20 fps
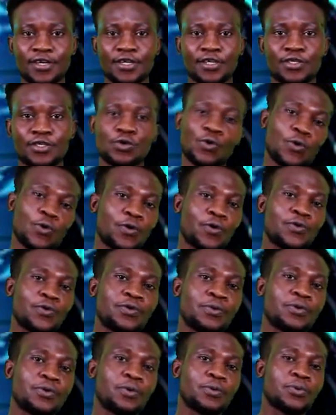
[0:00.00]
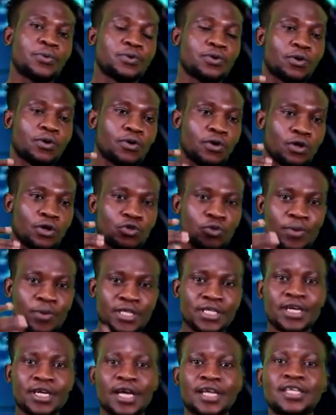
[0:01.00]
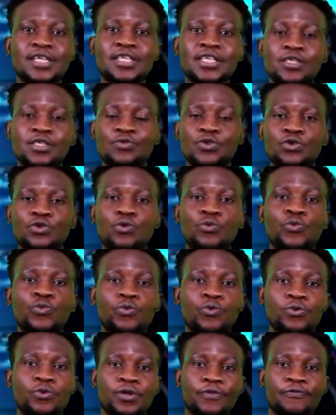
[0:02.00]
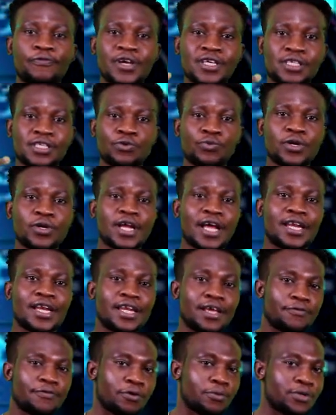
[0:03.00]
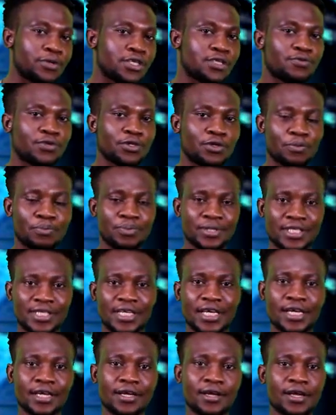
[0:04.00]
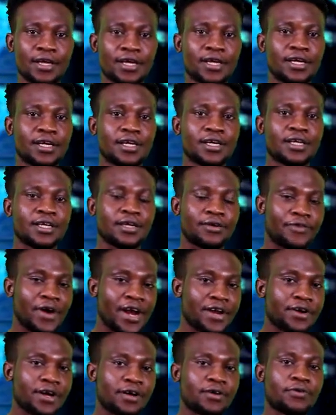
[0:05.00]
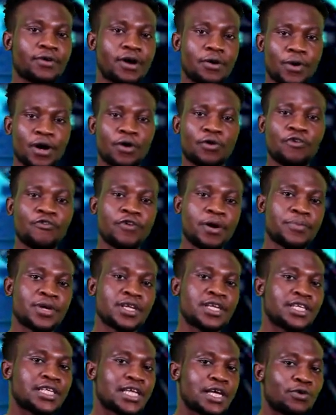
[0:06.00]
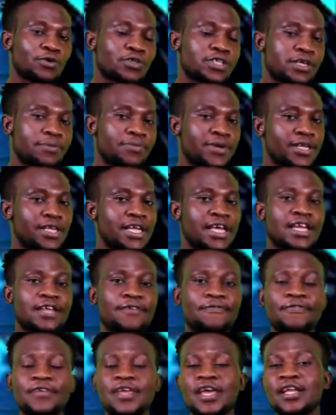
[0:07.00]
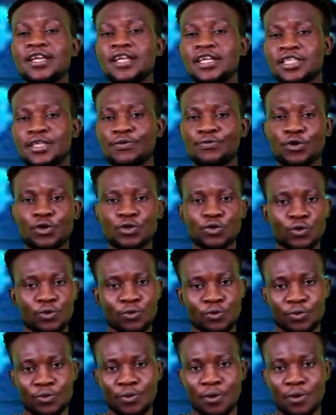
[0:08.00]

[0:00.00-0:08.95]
So automatically this video, the first thing when I learn from this video be say right now our government they tell us same that they fear native daughter.